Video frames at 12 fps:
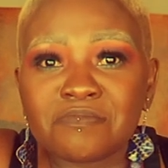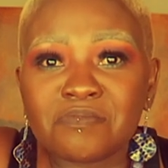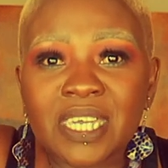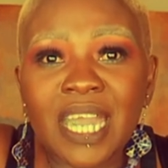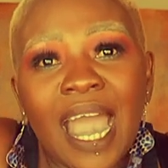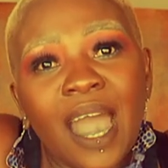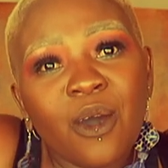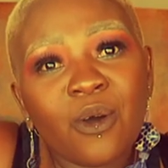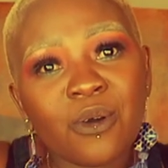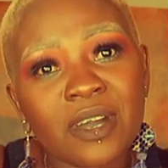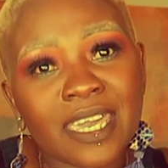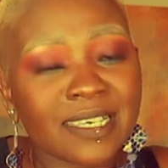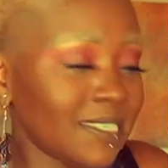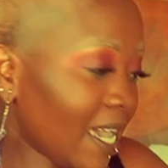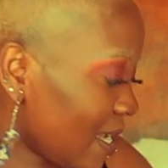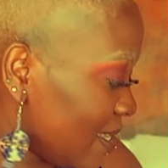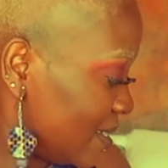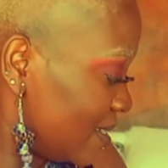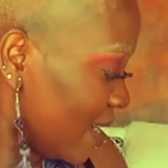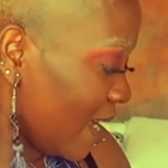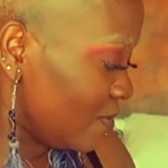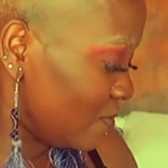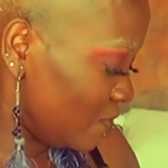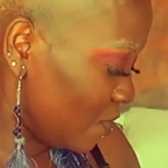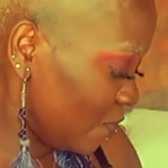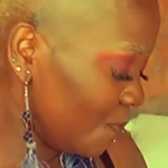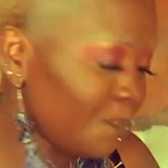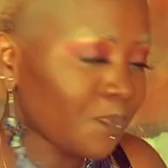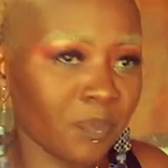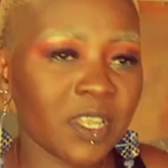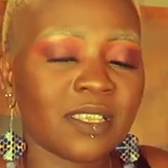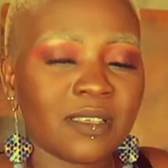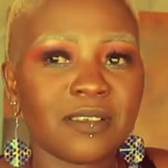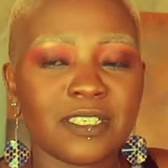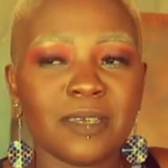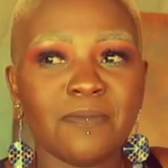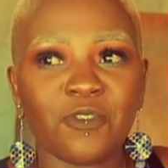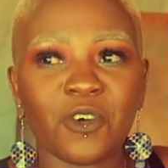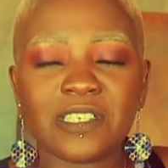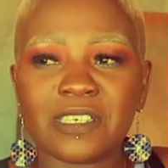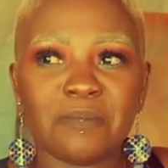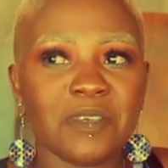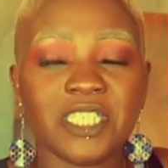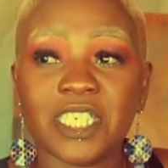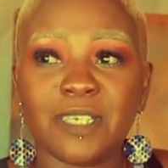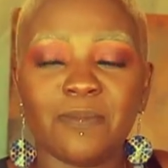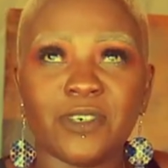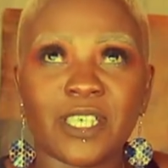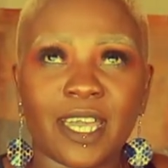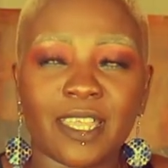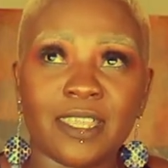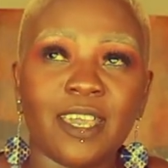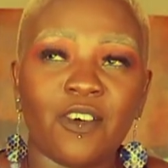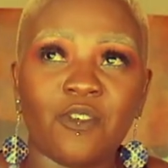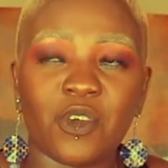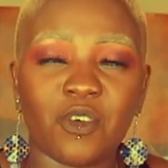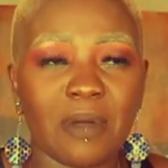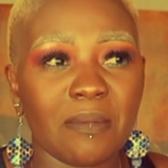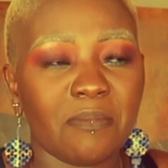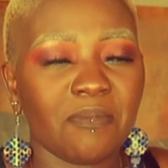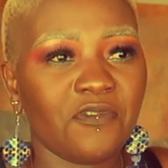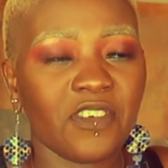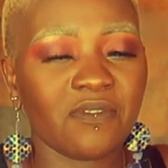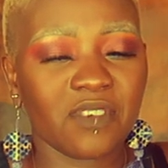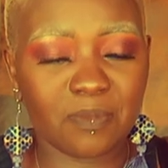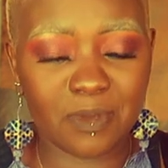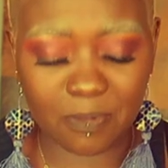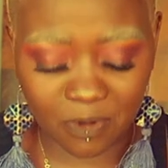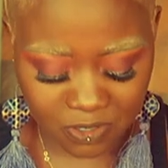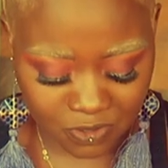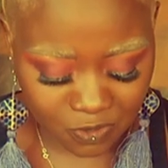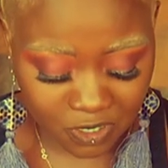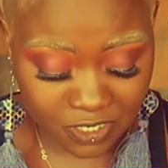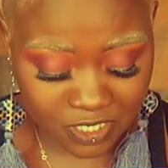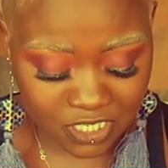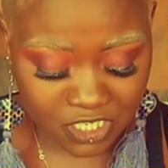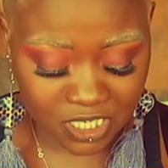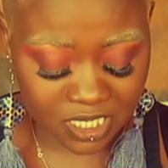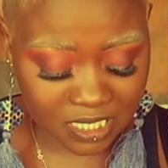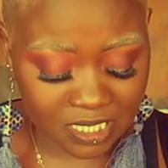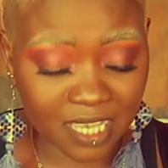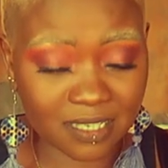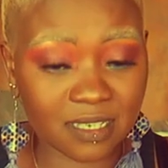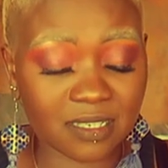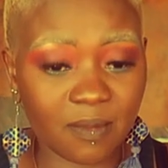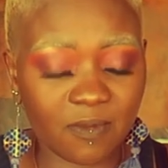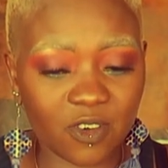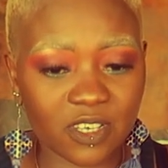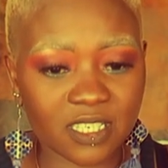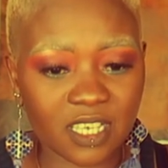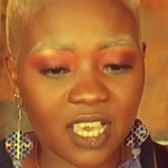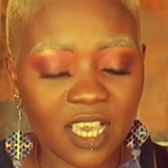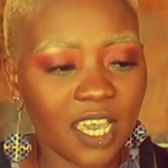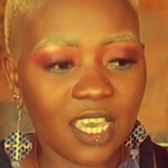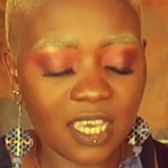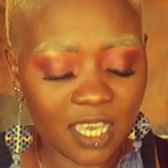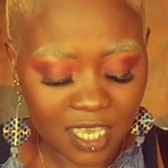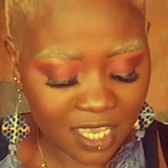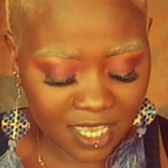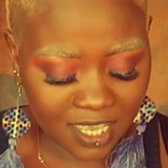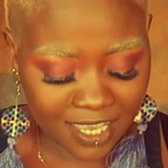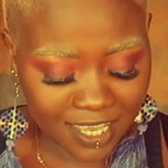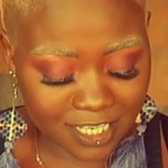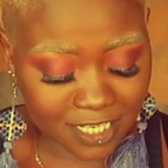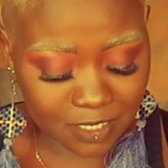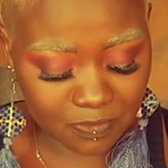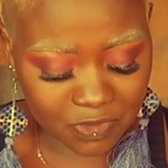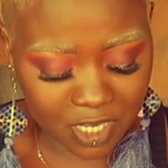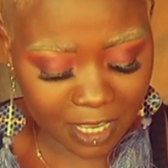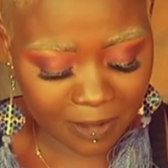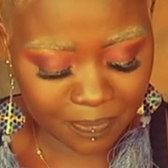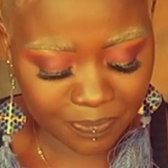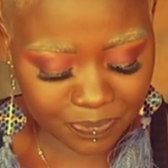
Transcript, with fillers: Big how? Exactly. I don't know. But deep voice immediately, because I can think of one of my favorite people in the world. She has a deep voice. And she's, yeah.